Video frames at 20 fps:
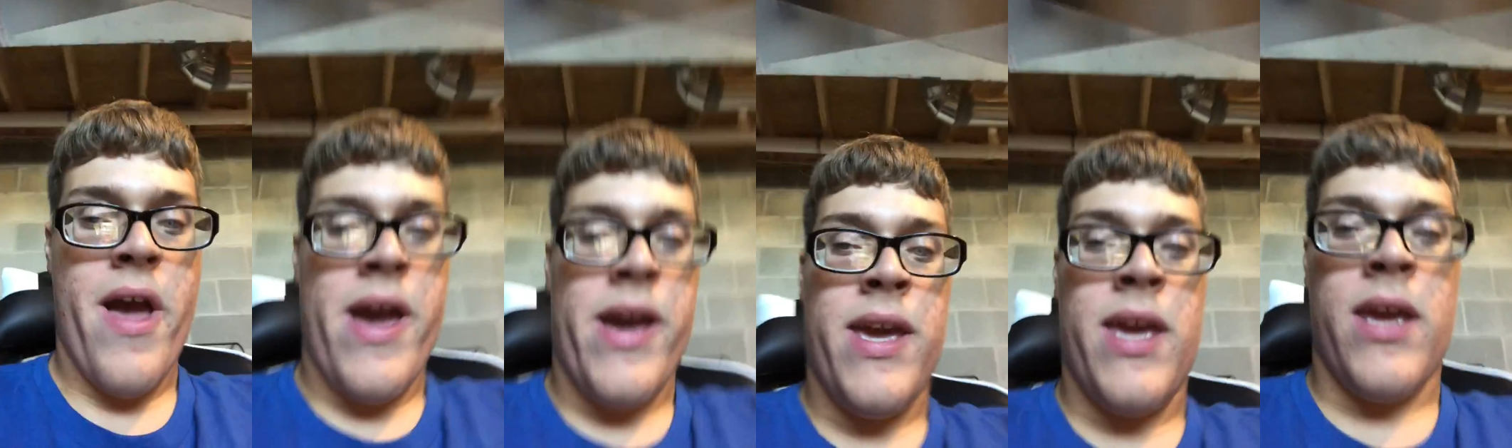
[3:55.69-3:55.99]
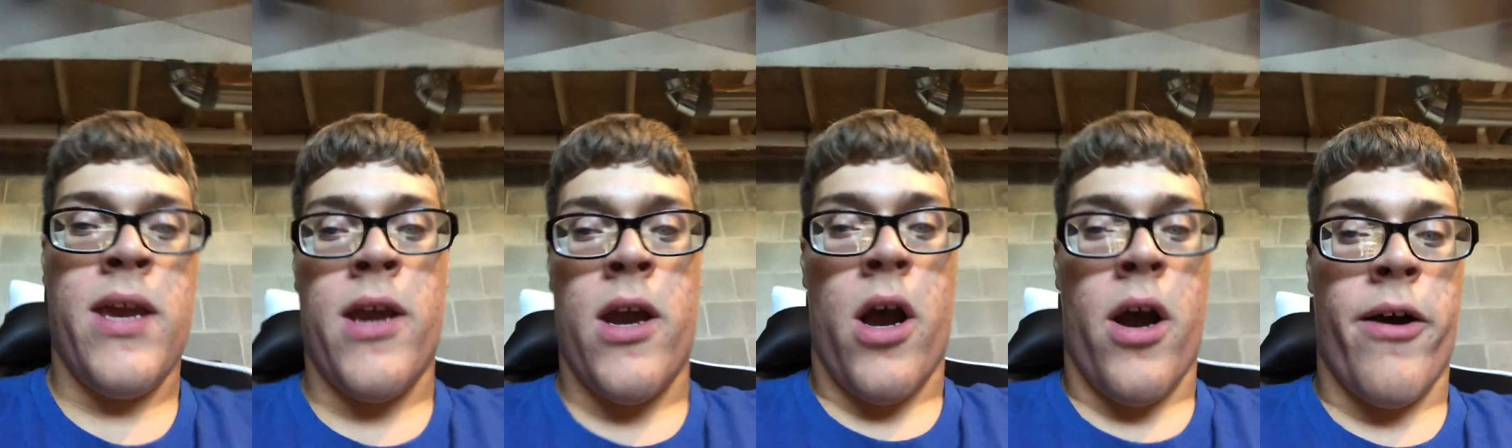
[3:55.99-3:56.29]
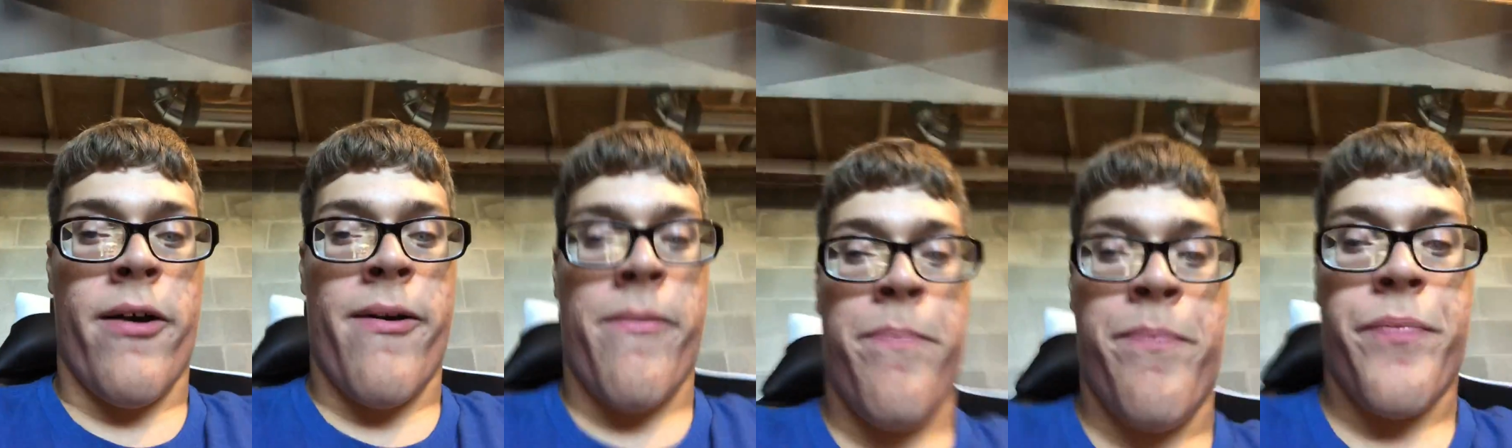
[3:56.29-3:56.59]
He
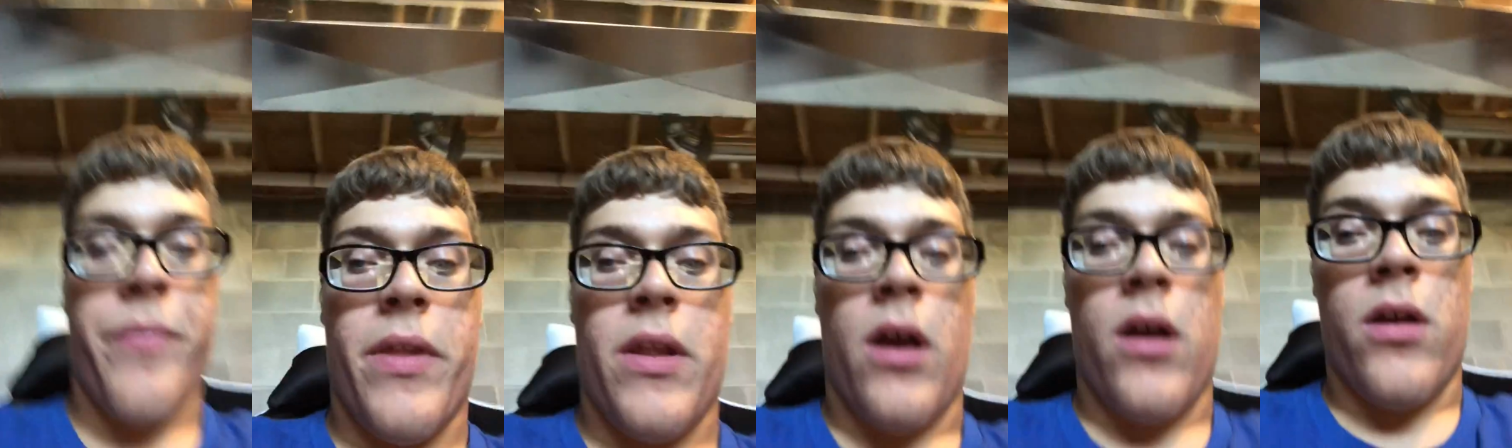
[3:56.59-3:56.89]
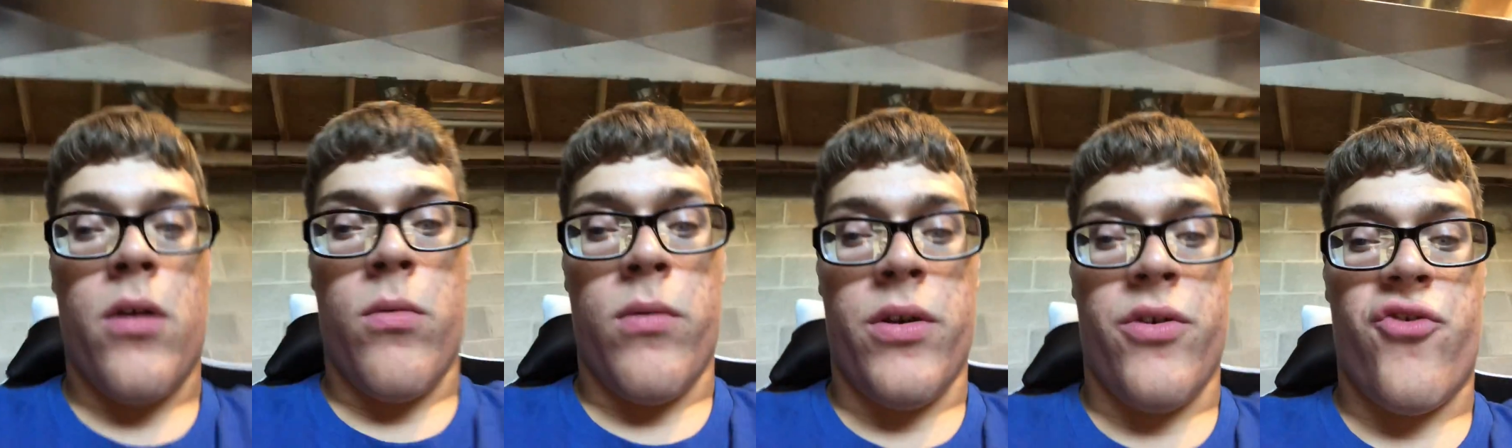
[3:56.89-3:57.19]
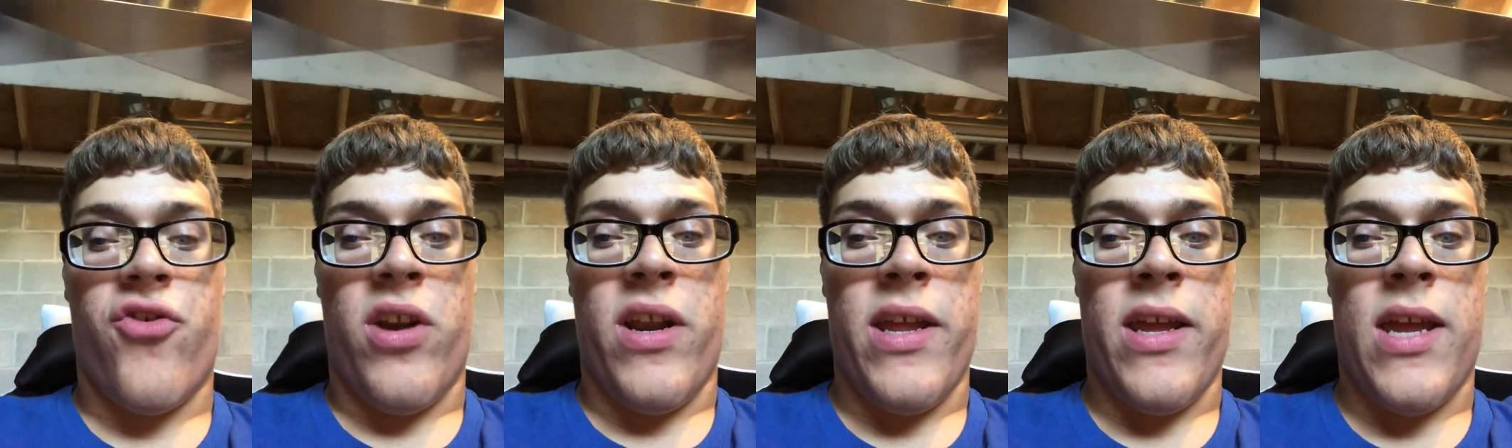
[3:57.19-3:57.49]
when
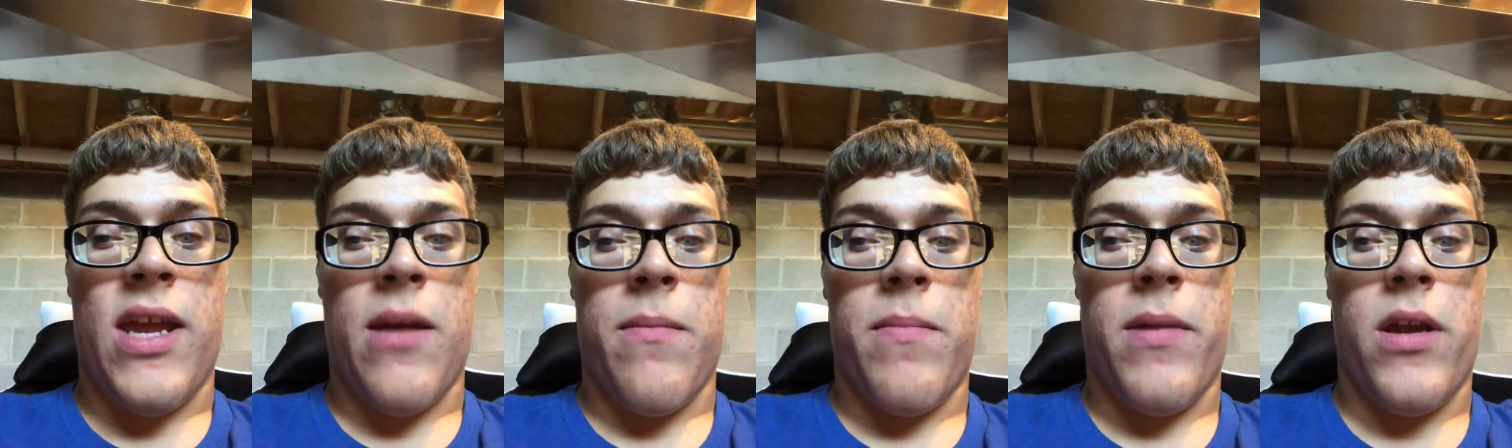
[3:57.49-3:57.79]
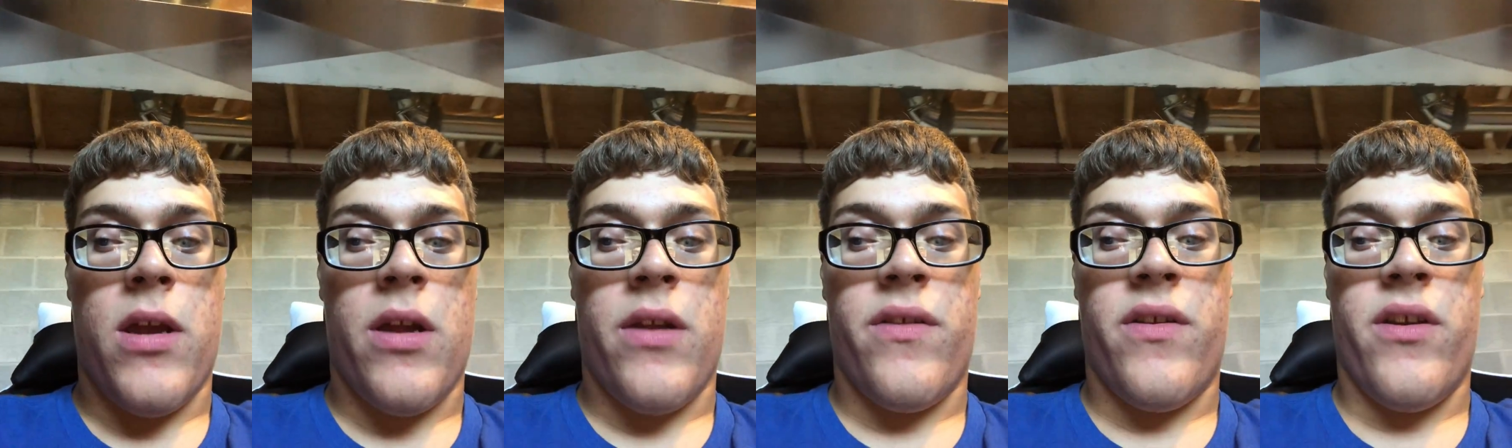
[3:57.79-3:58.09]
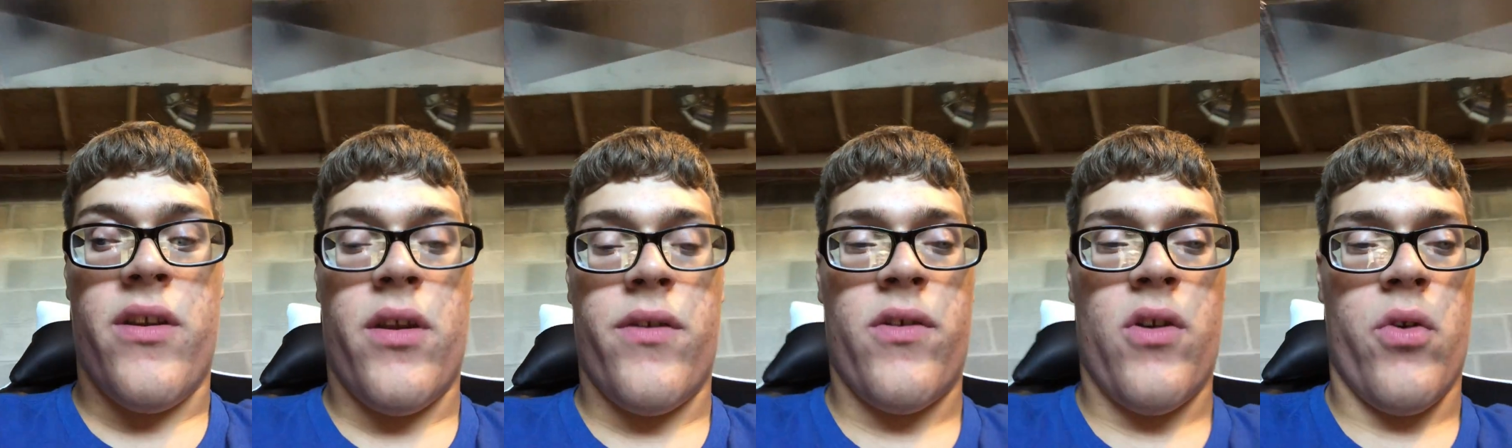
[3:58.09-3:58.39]
training camp begins, he
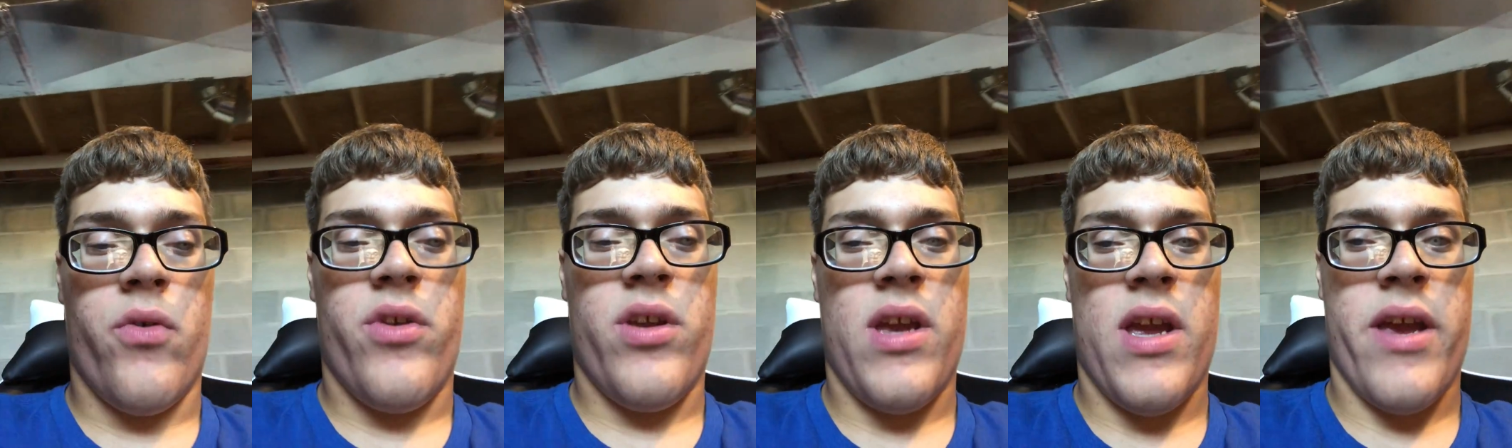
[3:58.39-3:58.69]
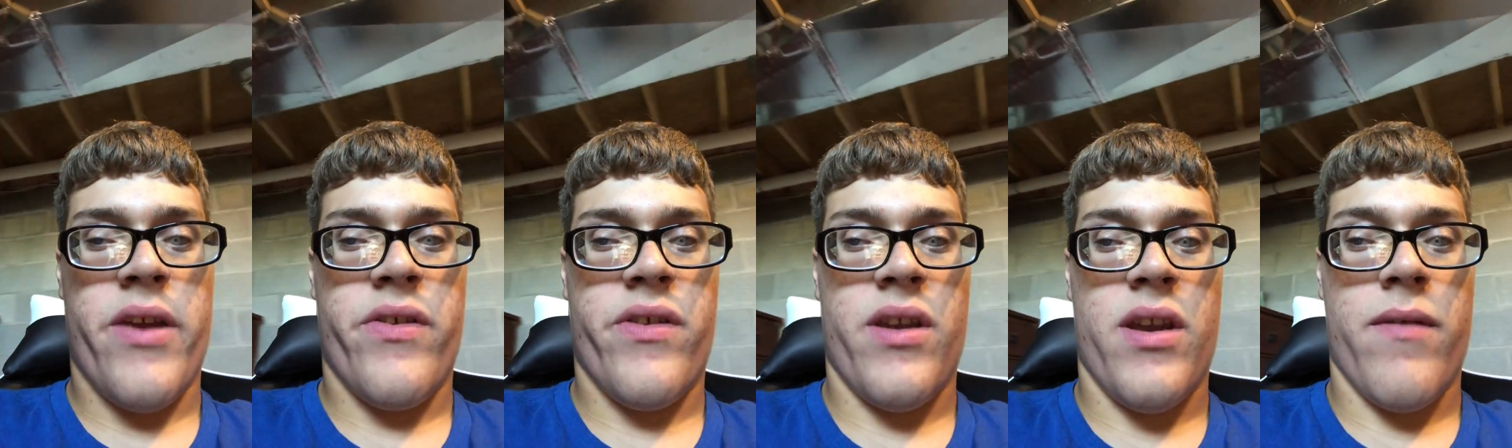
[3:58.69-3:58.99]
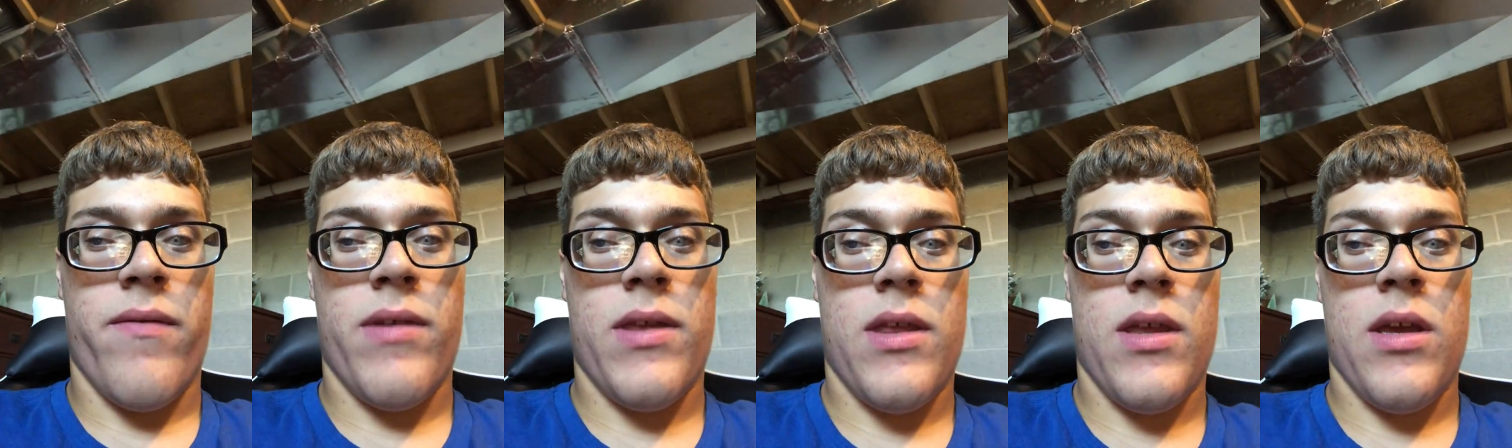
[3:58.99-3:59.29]
does OTAs and
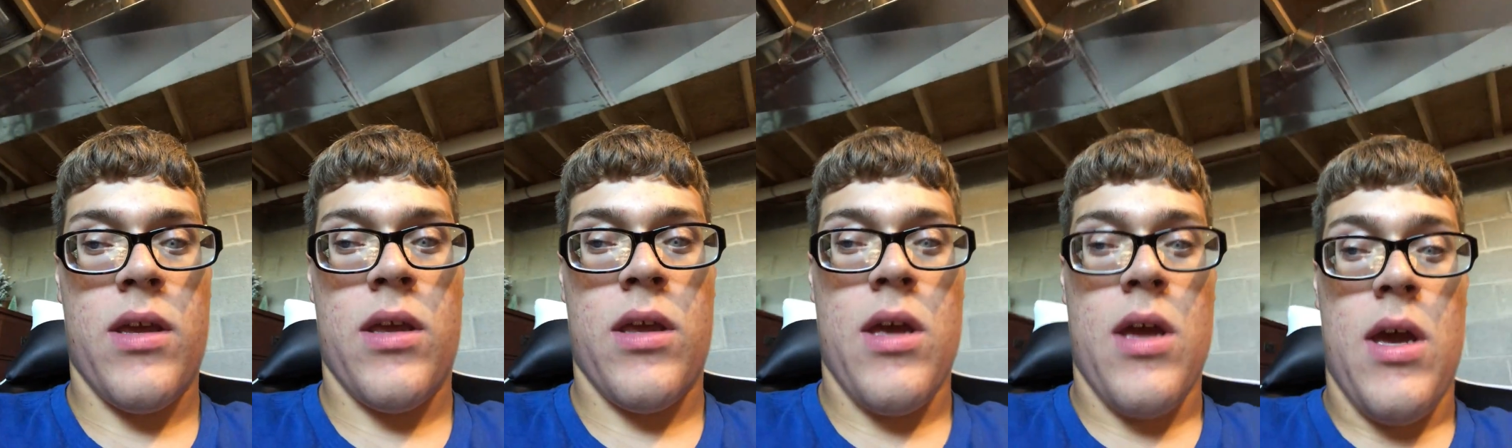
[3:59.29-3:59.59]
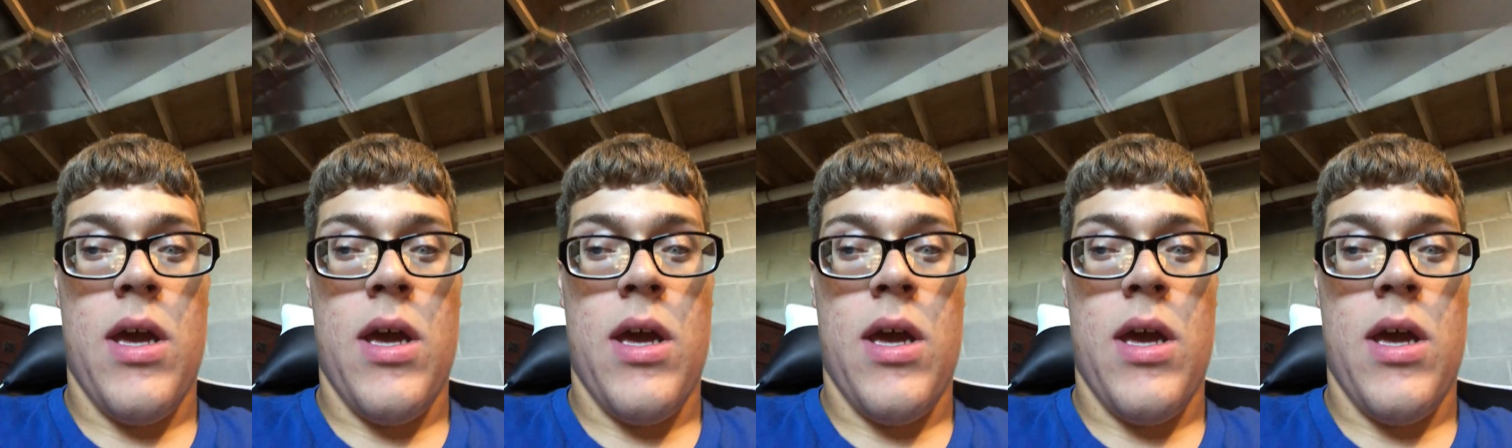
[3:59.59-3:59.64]
everything.